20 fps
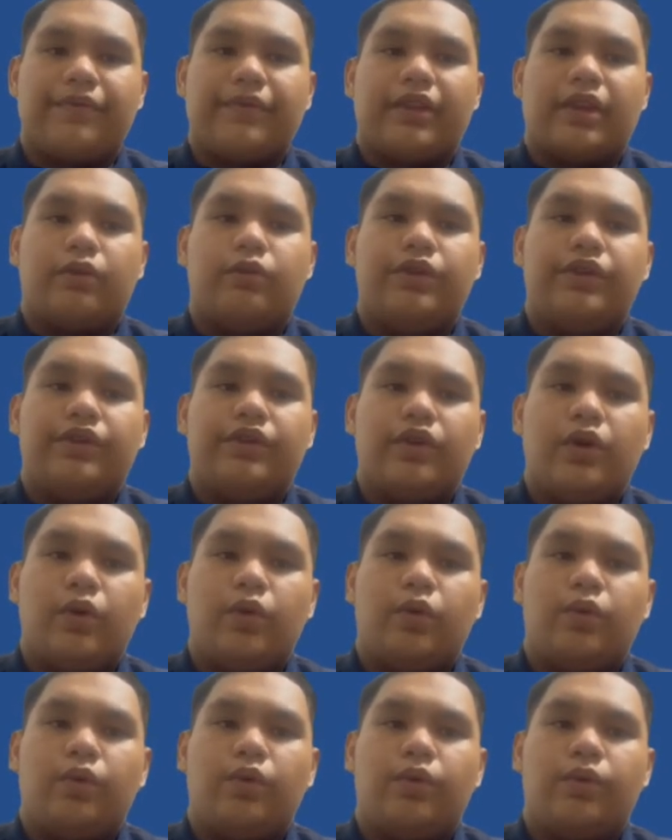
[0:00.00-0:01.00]
We show
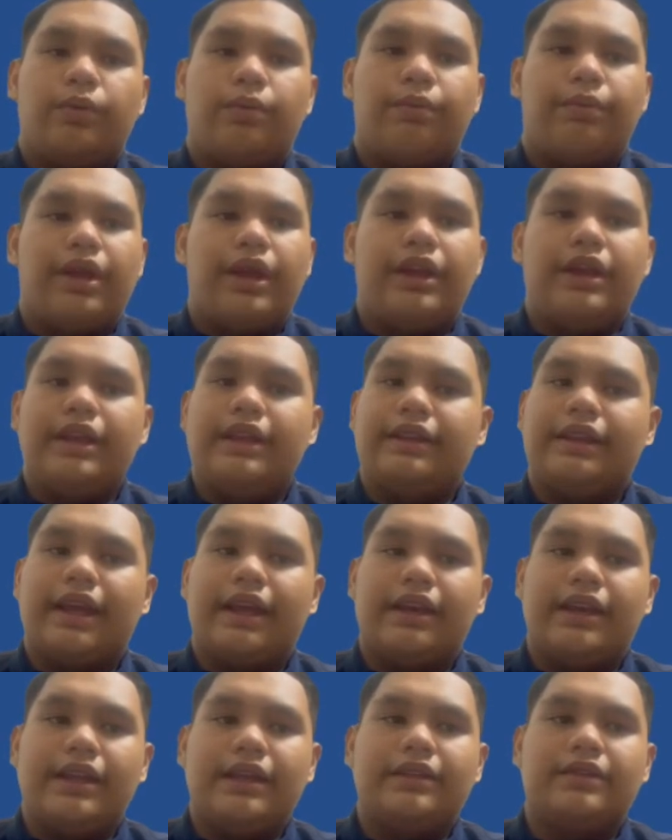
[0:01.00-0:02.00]
many
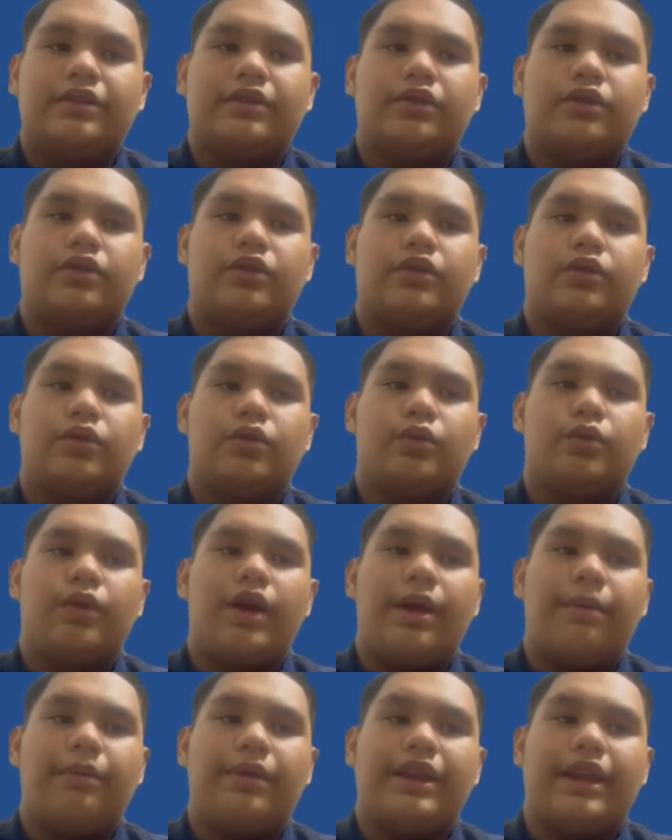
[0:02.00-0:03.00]
techniques to
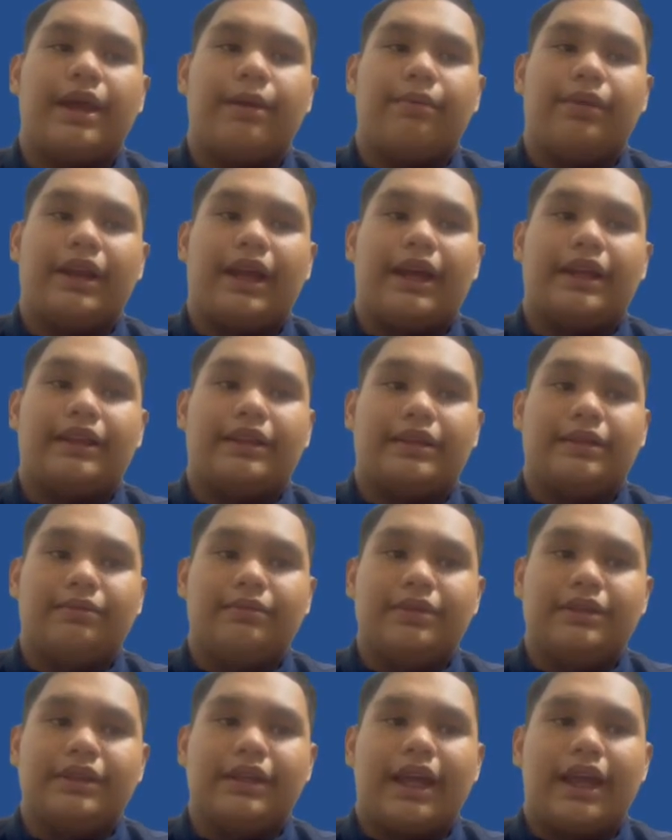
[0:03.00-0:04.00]
web-enable
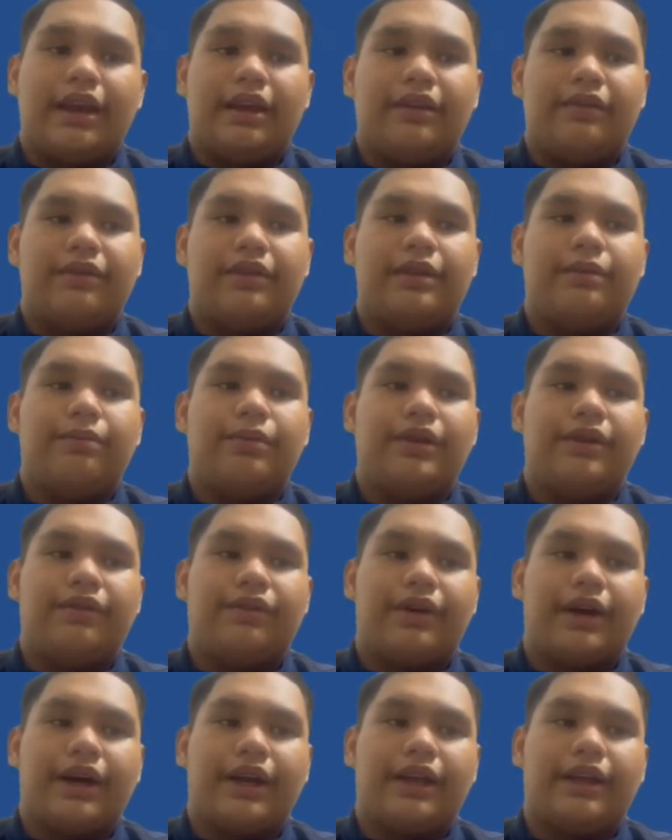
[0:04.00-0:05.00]
items and
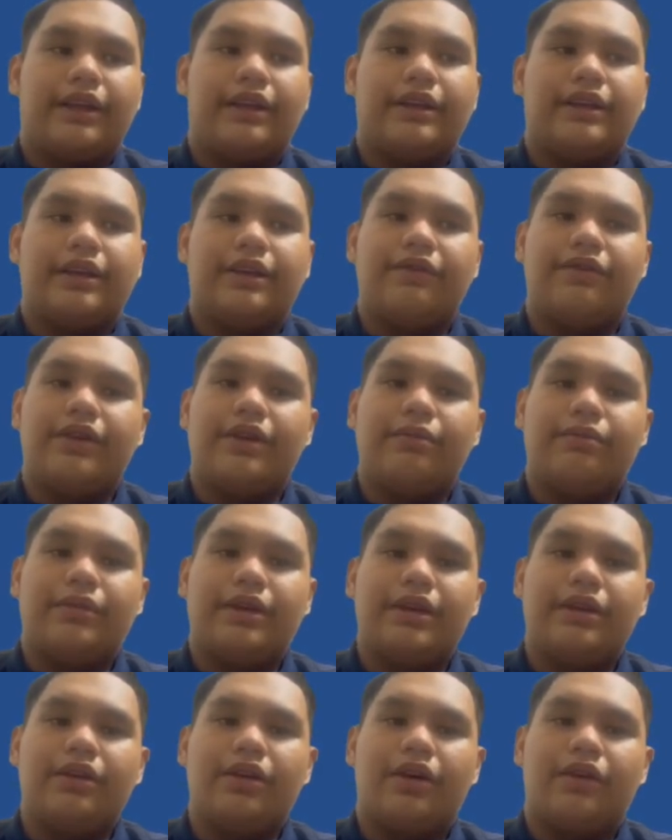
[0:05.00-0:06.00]
simplify the
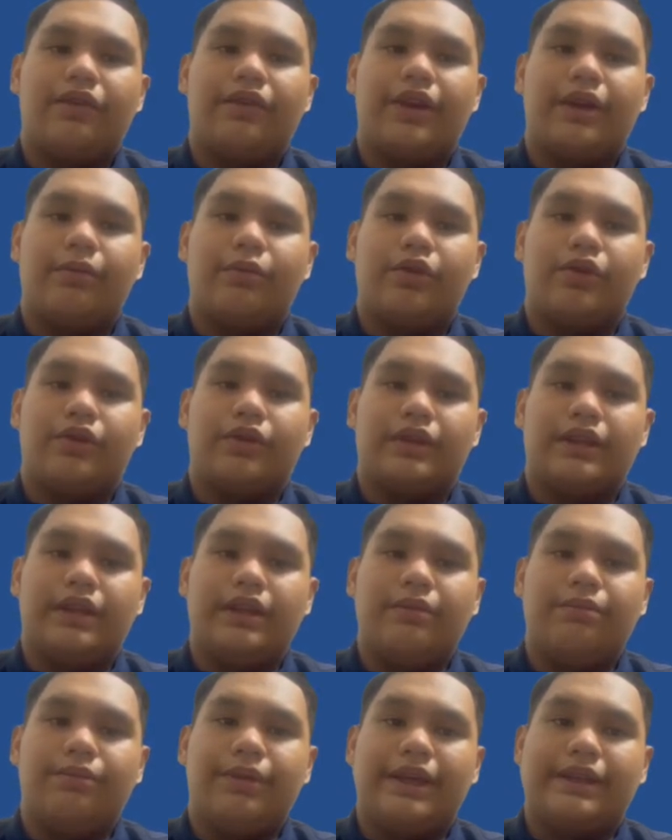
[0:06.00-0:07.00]
development of
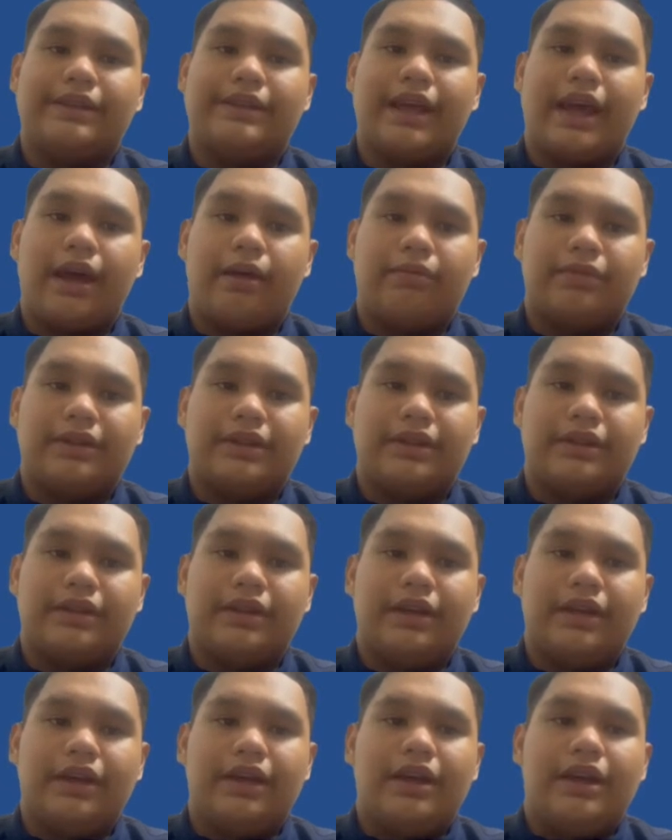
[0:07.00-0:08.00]
WOT-based apps.
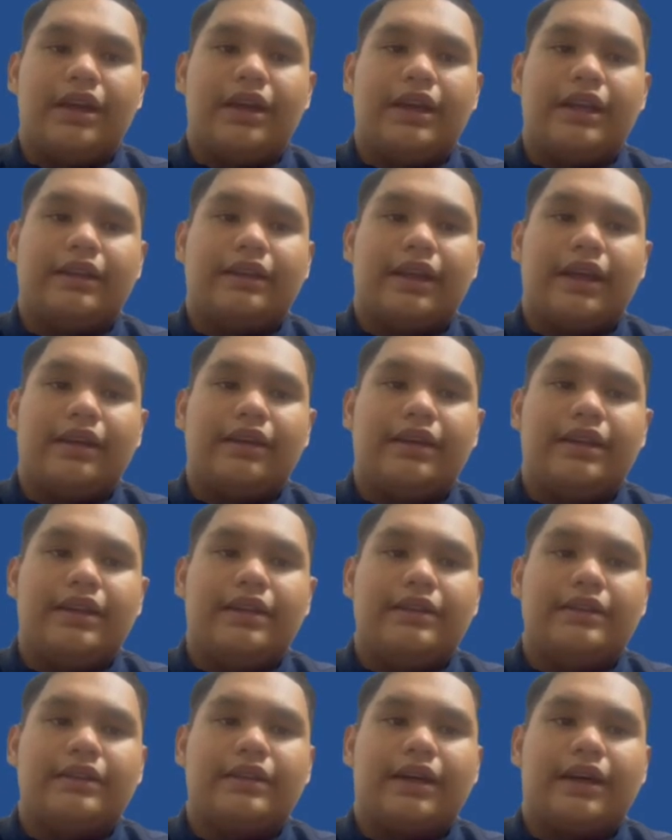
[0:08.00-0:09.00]
The
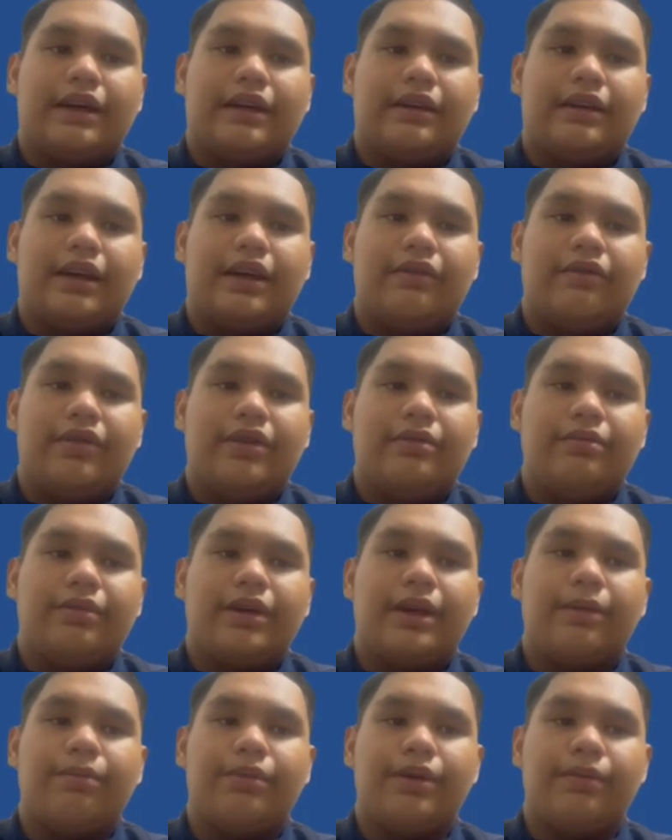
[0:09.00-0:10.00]
techniques are driven
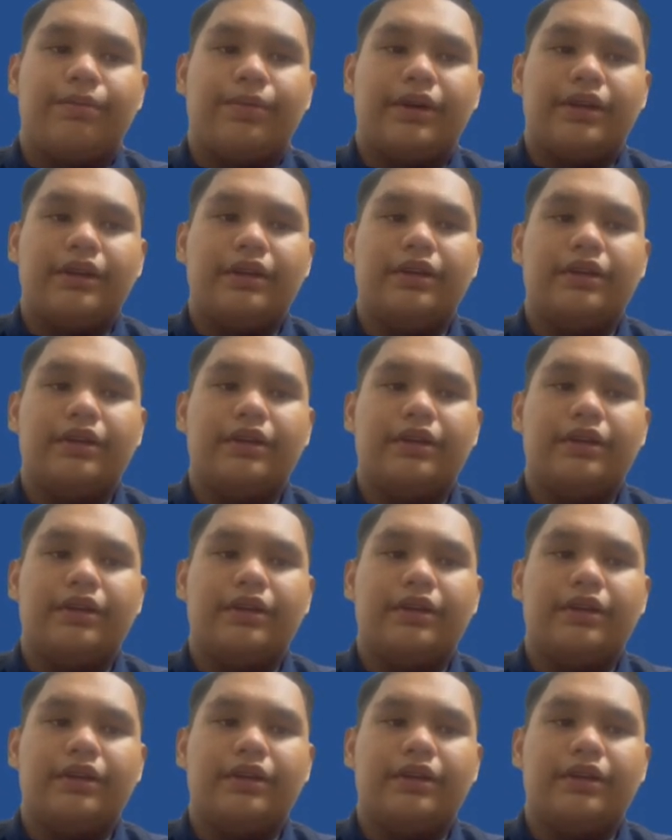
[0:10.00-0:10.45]
by people